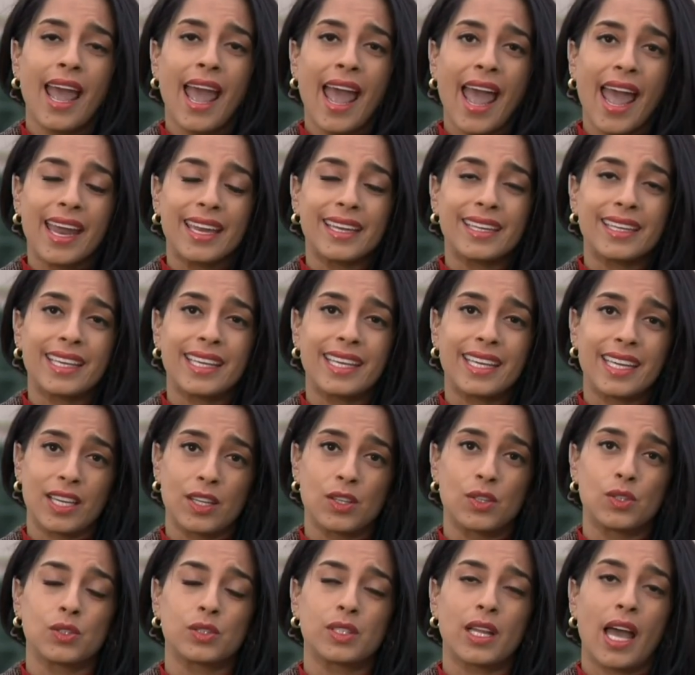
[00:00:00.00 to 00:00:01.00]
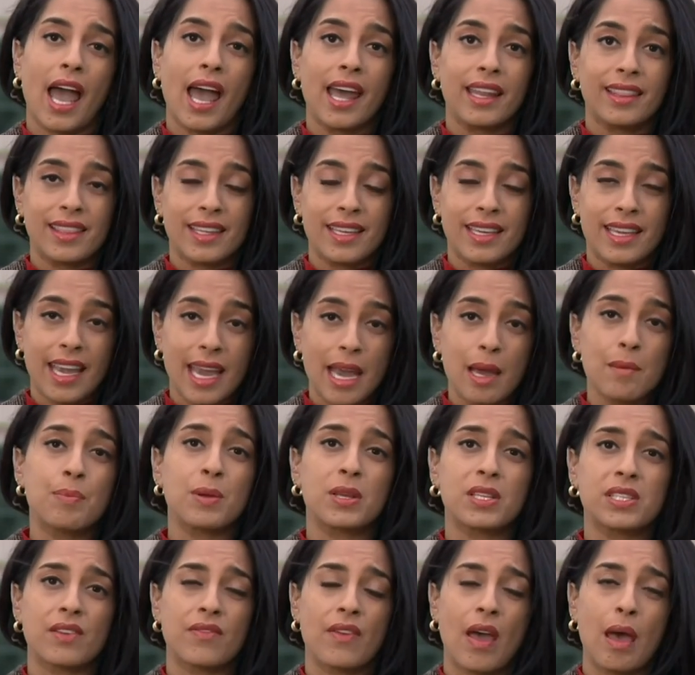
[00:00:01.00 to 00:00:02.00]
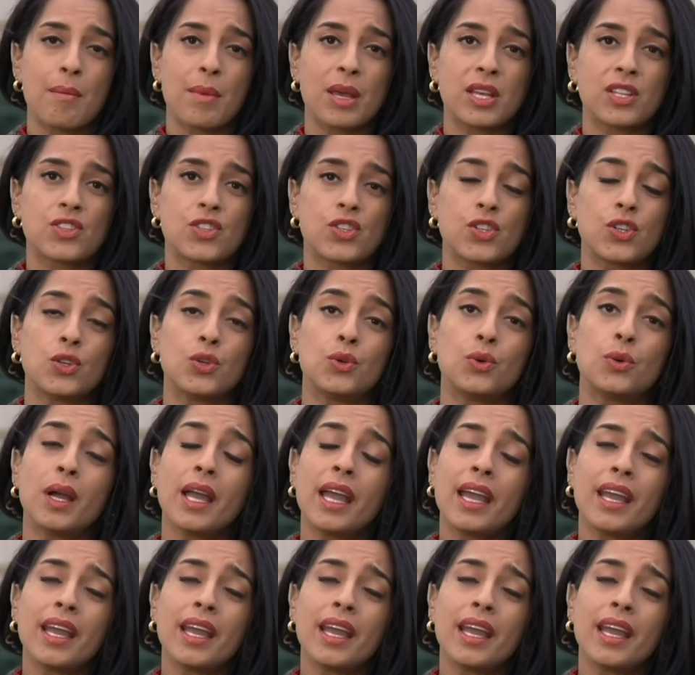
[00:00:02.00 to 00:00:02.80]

and killed at the campus of MSU.